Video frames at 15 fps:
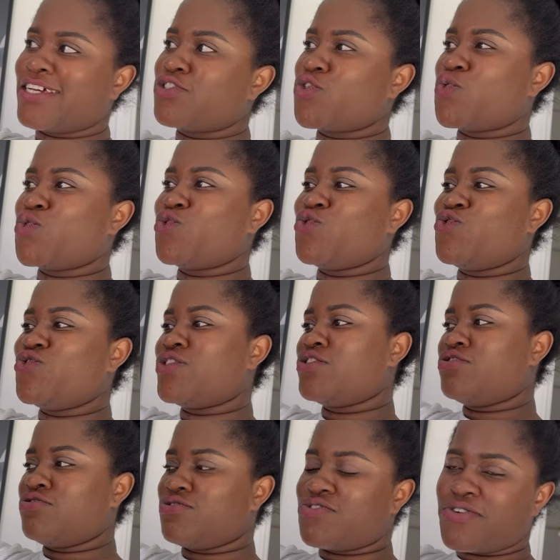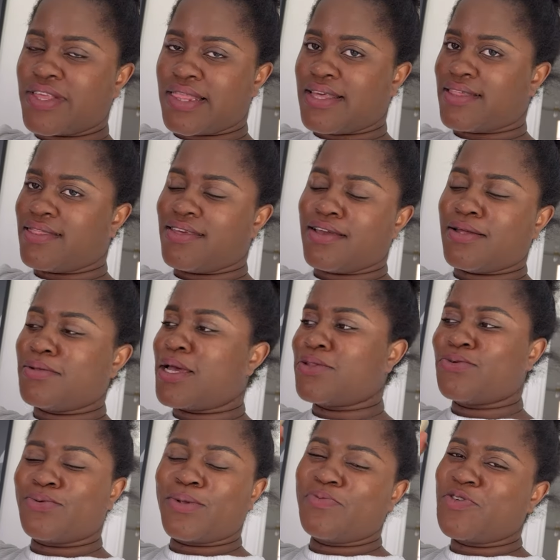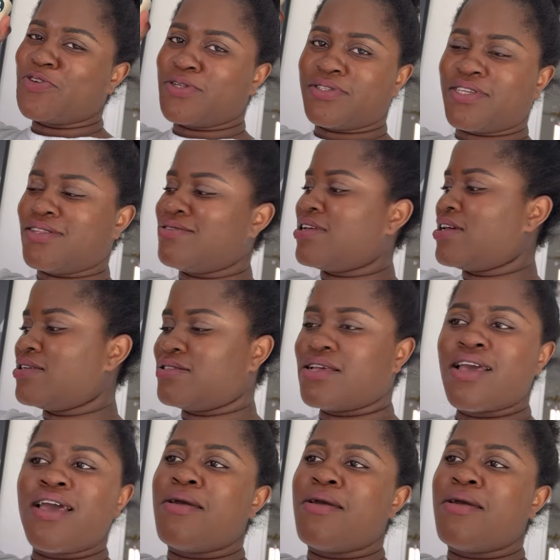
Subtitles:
I just want to use it to create that thing. I'm not gonna tell you guys.